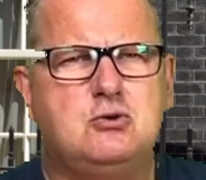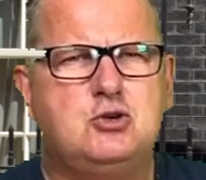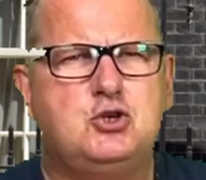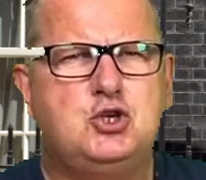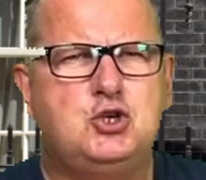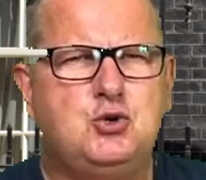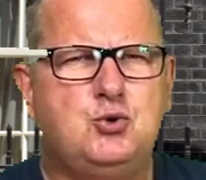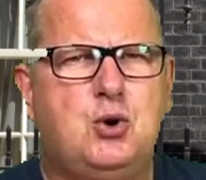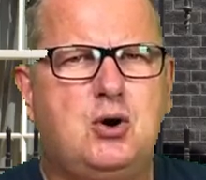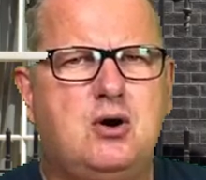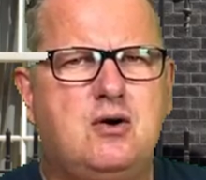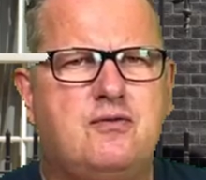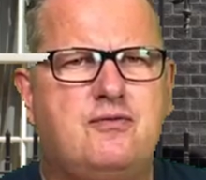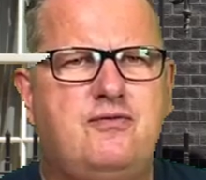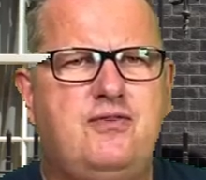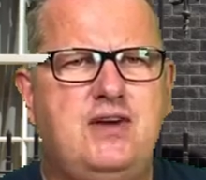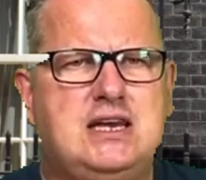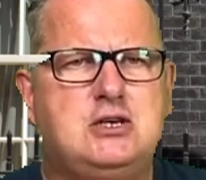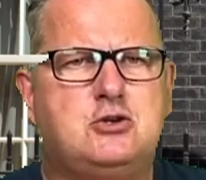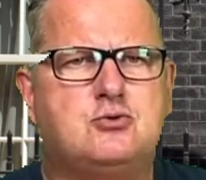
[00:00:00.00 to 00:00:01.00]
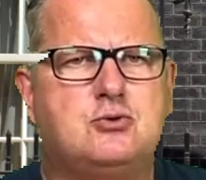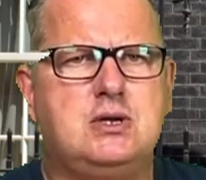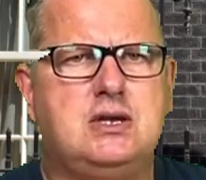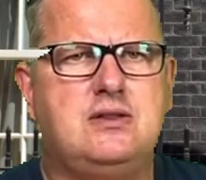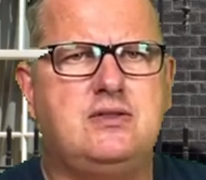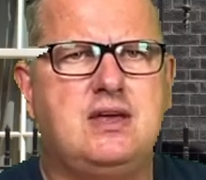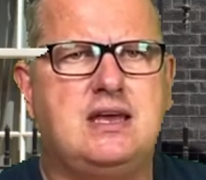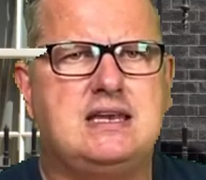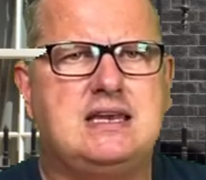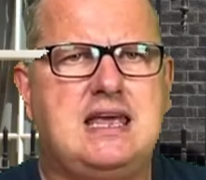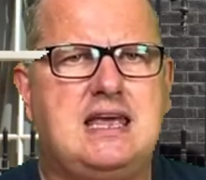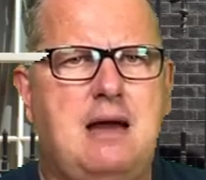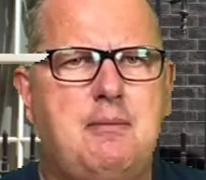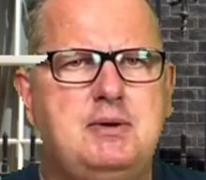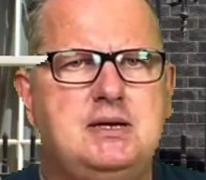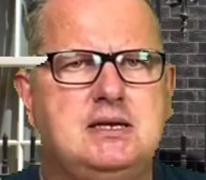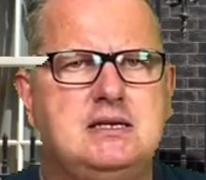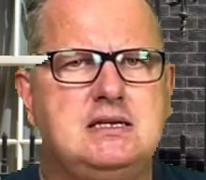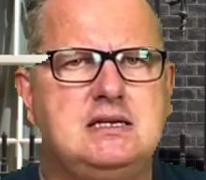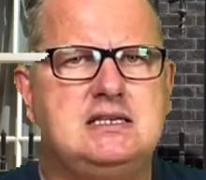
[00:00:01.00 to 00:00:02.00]
sure of victory that
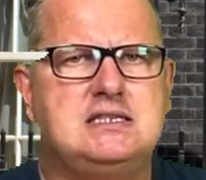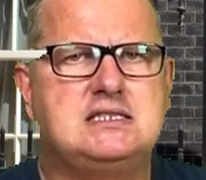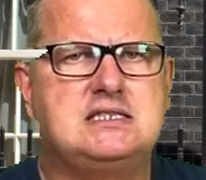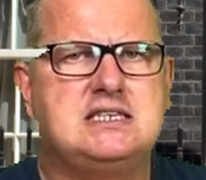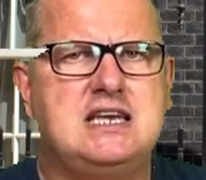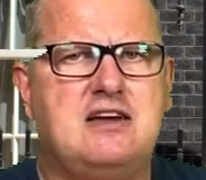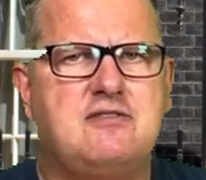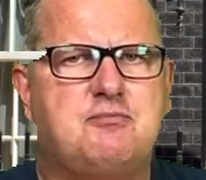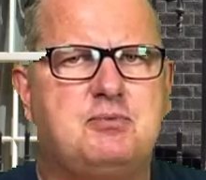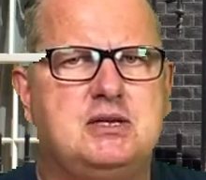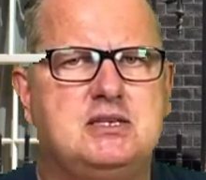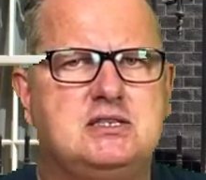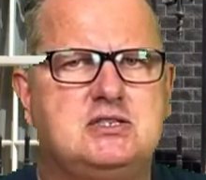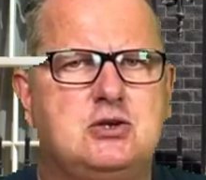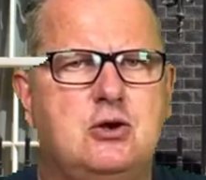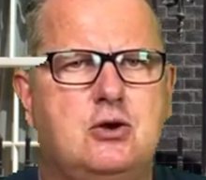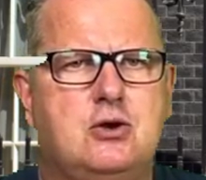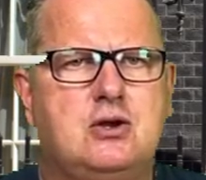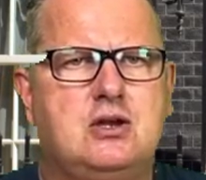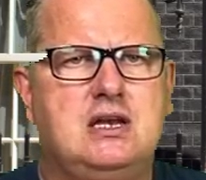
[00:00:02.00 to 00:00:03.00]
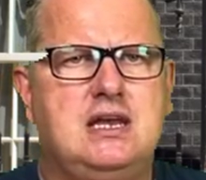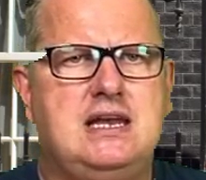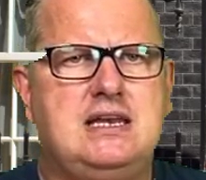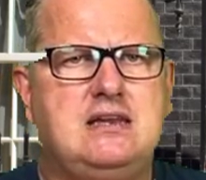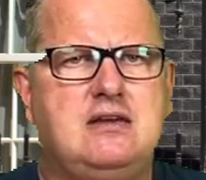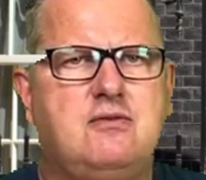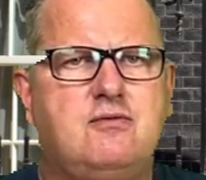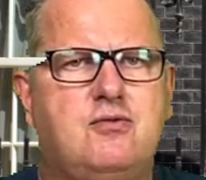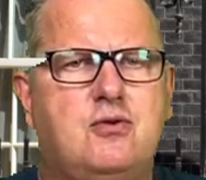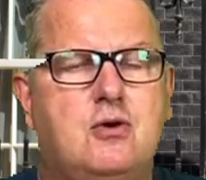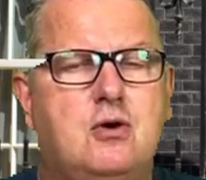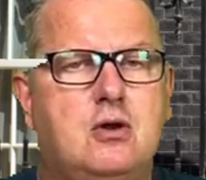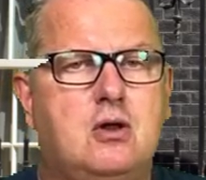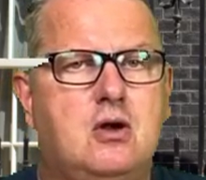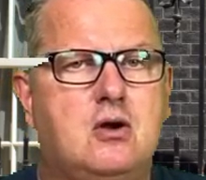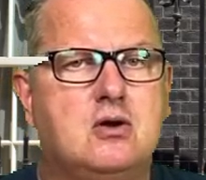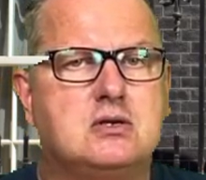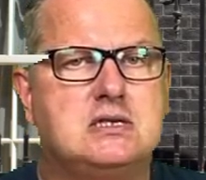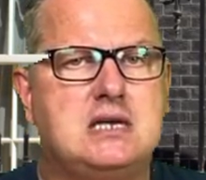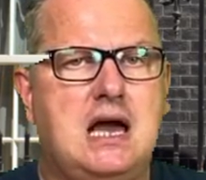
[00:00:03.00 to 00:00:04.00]
cabinet lists have been circulating for a
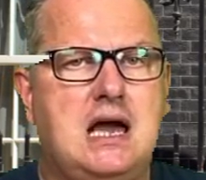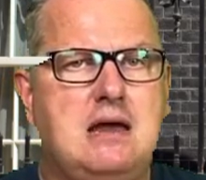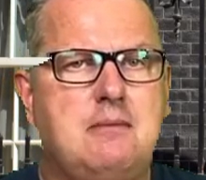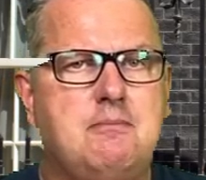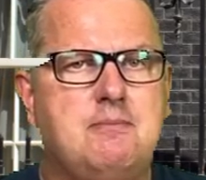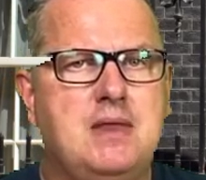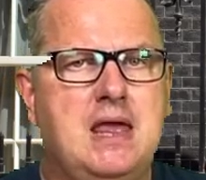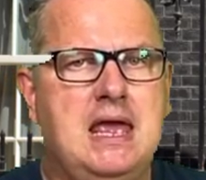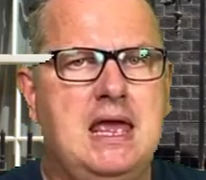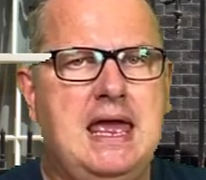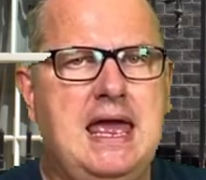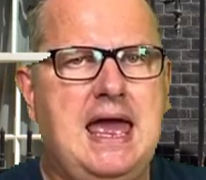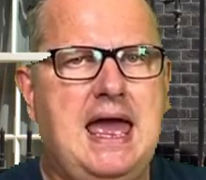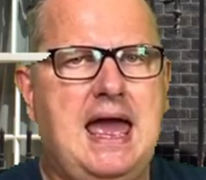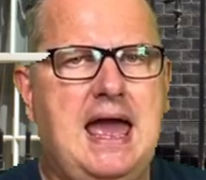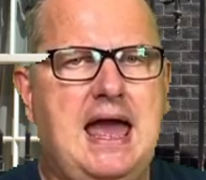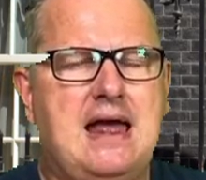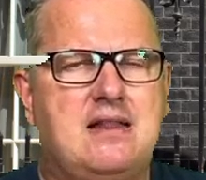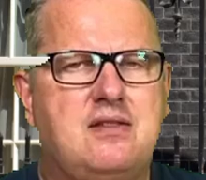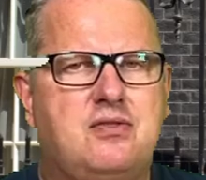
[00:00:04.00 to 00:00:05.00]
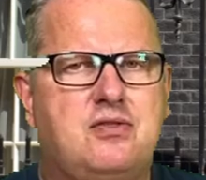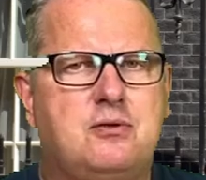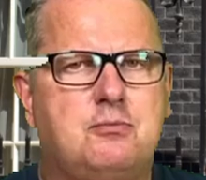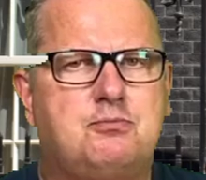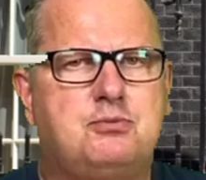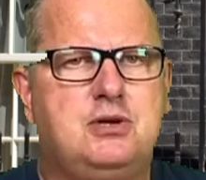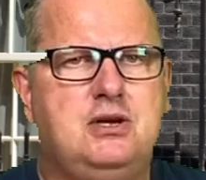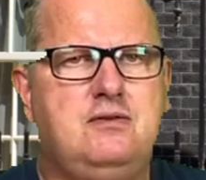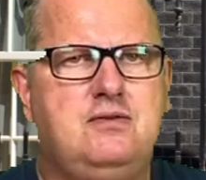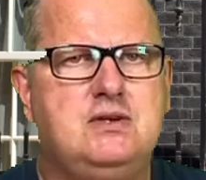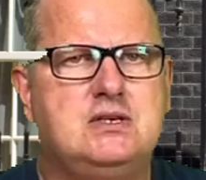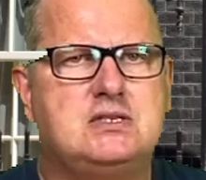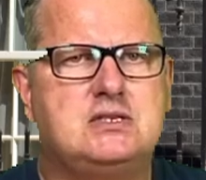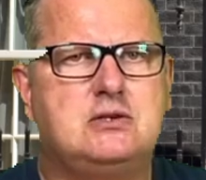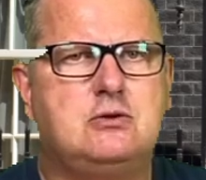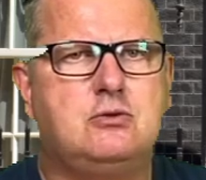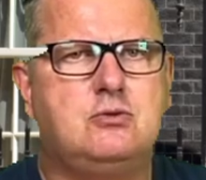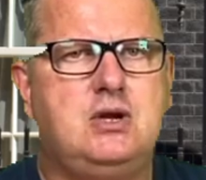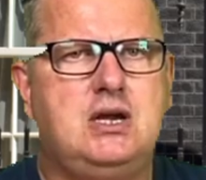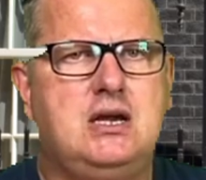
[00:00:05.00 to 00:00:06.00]
long time, and the previous
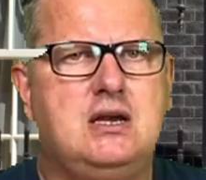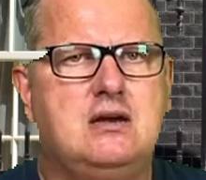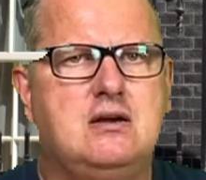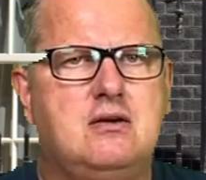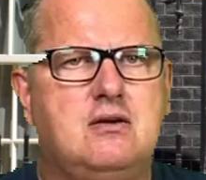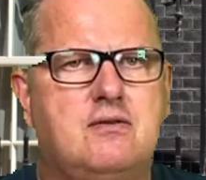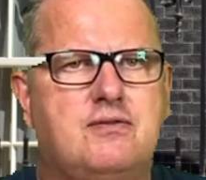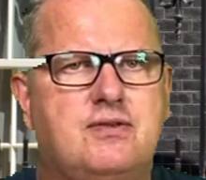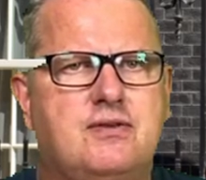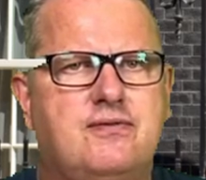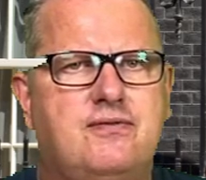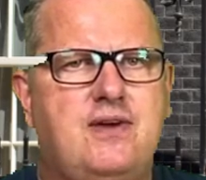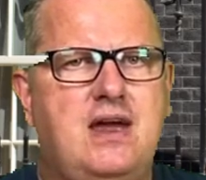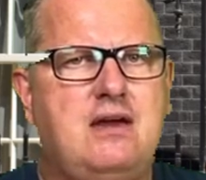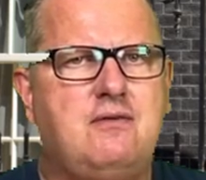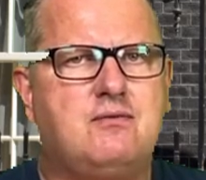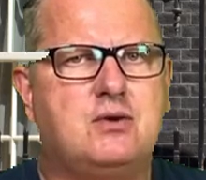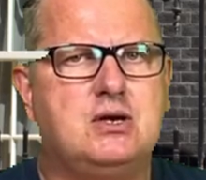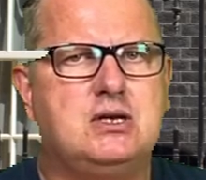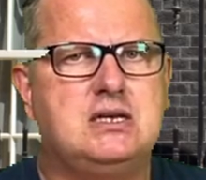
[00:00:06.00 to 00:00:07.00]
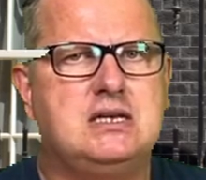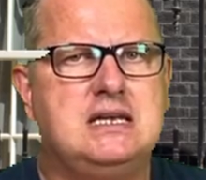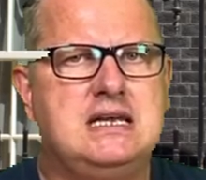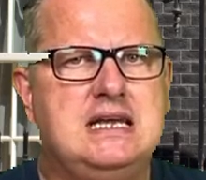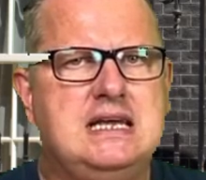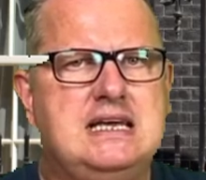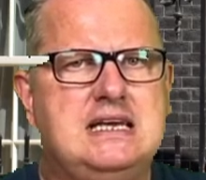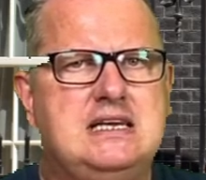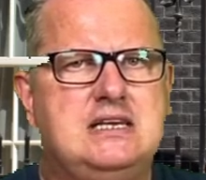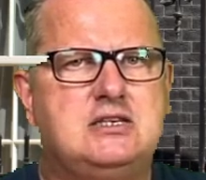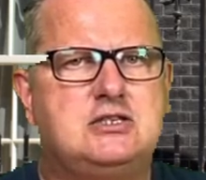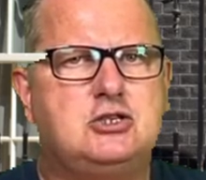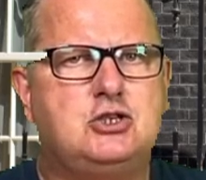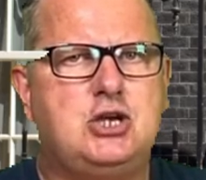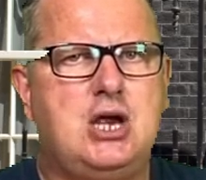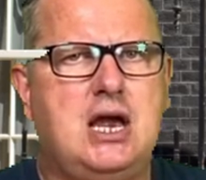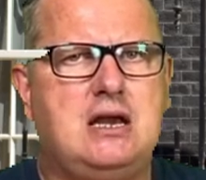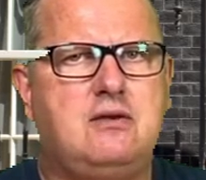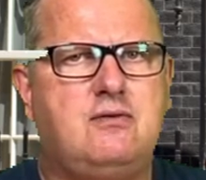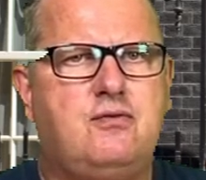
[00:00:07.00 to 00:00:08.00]
career of the favorite is
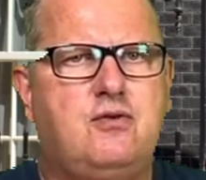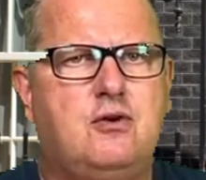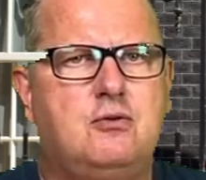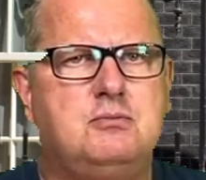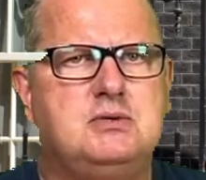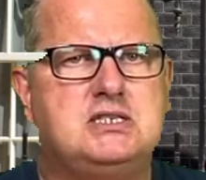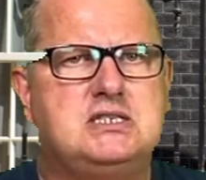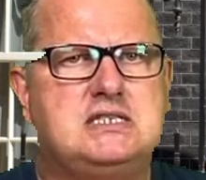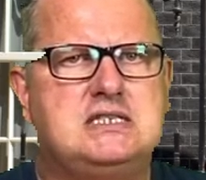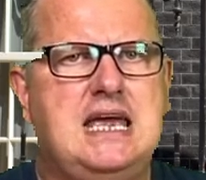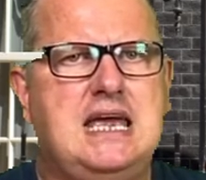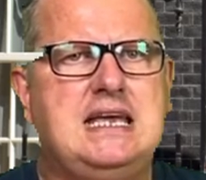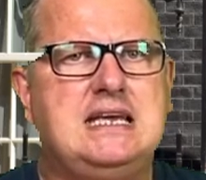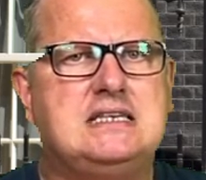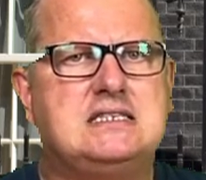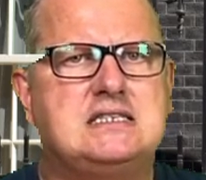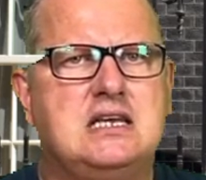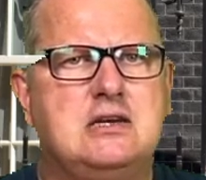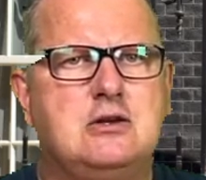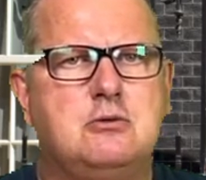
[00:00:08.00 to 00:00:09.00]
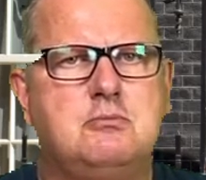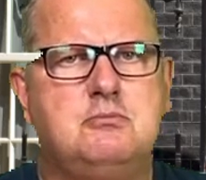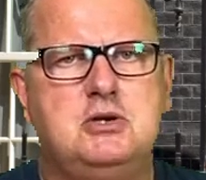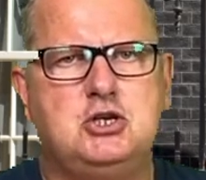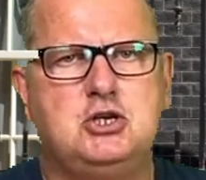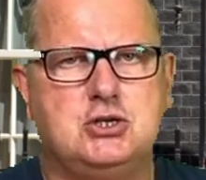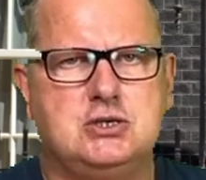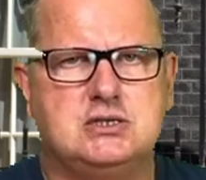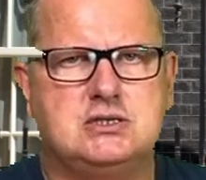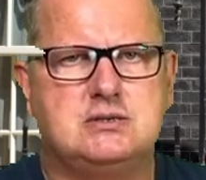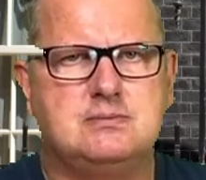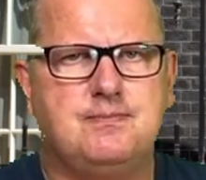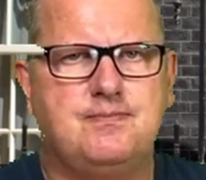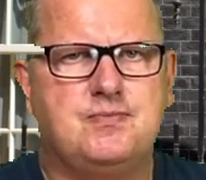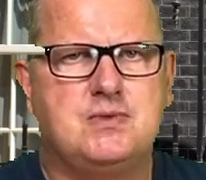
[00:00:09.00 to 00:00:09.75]
checked for mistakes and omissions.